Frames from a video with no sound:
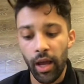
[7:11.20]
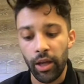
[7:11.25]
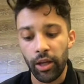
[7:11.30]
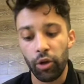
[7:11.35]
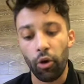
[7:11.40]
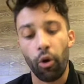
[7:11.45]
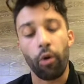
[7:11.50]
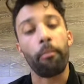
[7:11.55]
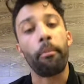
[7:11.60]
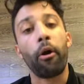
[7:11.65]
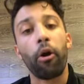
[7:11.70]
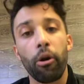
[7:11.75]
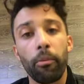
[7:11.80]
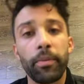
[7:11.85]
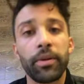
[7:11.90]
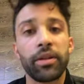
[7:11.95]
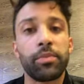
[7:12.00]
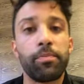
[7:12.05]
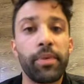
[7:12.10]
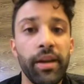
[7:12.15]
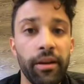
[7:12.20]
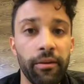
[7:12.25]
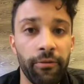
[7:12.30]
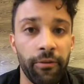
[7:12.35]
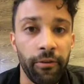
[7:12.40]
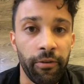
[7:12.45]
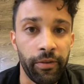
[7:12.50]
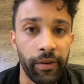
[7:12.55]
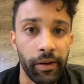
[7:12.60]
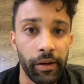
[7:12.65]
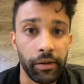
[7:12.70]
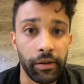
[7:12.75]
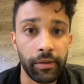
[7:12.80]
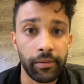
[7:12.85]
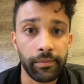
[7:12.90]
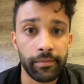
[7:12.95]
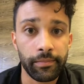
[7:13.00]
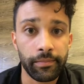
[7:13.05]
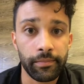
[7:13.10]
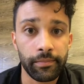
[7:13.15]
your purpose being fulfilled
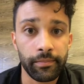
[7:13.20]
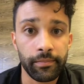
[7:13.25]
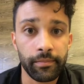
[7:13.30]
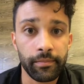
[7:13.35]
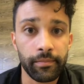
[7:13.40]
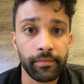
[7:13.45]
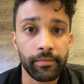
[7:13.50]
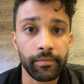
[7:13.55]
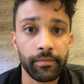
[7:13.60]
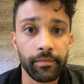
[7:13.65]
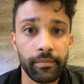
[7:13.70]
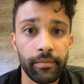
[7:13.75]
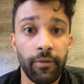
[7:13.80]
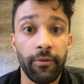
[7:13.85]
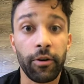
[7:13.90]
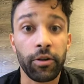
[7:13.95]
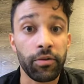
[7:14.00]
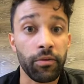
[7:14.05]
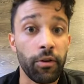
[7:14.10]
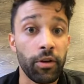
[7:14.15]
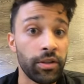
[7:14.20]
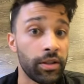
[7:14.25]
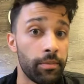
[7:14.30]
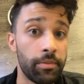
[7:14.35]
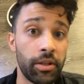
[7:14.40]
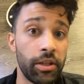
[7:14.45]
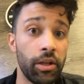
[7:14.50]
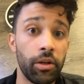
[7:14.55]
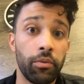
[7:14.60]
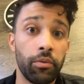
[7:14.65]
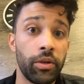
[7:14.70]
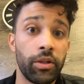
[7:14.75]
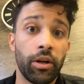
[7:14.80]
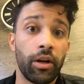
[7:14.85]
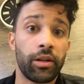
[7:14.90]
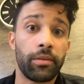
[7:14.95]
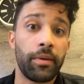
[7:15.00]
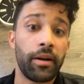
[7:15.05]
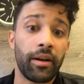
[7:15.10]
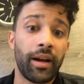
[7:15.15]
first of all, it's up to you. We
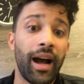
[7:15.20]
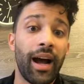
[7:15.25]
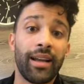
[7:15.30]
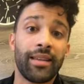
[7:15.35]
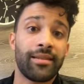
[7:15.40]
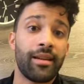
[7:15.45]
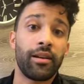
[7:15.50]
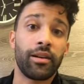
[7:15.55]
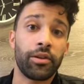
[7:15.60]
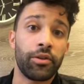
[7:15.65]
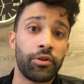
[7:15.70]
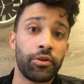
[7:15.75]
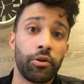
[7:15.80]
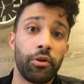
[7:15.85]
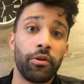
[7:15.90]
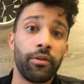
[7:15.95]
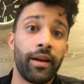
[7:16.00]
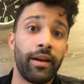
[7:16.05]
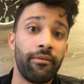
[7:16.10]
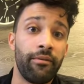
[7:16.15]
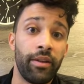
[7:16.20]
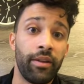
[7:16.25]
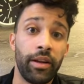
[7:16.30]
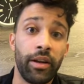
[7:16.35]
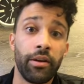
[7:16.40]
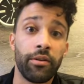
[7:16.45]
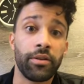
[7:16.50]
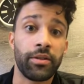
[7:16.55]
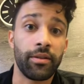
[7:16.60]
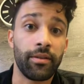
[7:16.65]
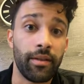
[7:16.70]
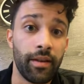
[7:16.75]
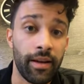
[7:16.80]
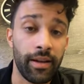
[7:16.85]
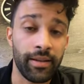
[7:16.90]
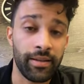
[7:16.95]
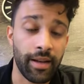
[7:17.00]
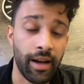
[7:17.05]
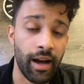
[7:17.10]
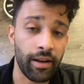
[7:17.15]
talked about God is not in control. That video is,
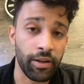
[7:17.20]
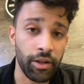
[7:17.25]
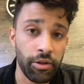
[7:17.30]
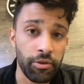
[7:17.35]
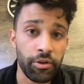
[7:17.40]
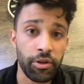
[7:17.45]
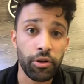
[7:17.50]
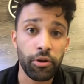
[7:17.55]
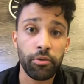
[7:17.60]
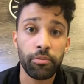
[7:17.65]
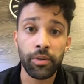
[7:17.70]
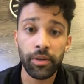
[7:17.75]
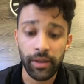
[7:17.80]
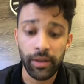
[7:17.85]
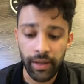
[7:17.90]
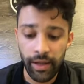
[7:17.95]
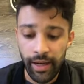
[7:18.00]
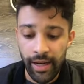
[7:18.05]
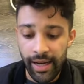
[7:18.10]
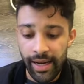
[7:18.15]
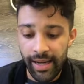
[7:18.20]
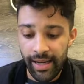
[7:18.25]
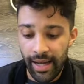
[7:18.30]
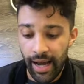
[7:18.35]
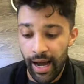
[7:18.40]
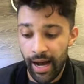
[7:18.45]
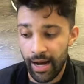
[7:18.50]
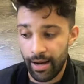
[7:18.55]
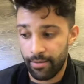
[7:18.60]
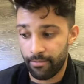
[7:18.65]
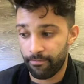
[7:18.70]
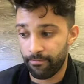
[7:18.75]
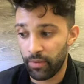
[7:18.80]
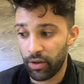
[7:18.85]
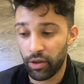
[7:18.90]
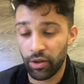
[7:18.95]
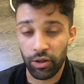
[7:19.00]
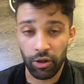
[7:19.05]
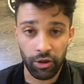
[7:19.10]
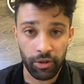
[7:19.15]
is on YouTube. Um,
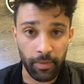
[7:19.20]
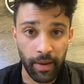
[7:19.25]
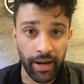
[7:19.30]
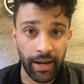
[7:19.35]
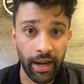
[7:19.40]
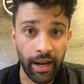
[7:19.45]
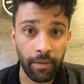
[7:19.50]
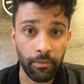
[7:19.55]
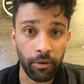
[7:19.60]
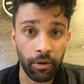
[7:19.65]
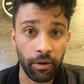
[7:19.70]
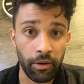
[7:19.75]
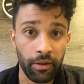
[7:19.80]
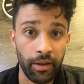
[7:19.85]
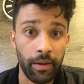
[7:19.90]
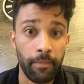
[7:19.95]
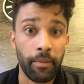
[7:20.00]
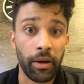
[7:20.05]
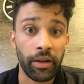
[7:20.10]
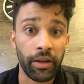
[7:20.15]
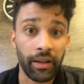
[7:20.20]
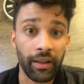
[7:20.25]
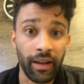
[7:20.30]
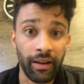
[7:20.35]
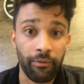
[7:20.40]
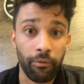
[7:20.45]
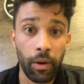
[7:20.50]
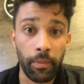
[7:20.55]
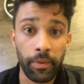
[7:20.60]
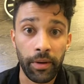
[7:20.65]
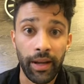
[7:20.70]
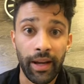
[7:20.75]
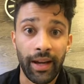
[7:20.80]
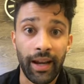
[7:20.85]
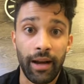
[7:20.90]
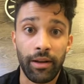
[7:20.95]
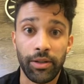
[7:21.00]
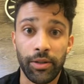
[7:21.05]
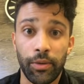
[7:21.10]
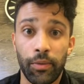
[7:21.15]
you can search my name or go to the Abundant Life Whippany
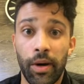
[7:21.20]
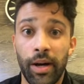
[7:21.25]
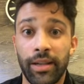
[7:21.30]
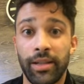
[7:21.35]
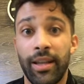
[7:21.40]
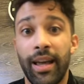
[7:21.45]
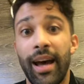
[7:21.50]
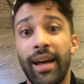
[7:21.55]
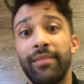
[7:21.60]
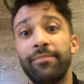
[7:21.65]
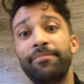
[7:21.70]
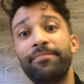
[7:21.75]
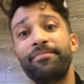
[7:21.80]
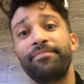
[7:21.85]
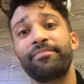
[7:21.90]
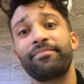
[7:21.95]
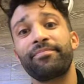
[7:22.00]
account to watch that.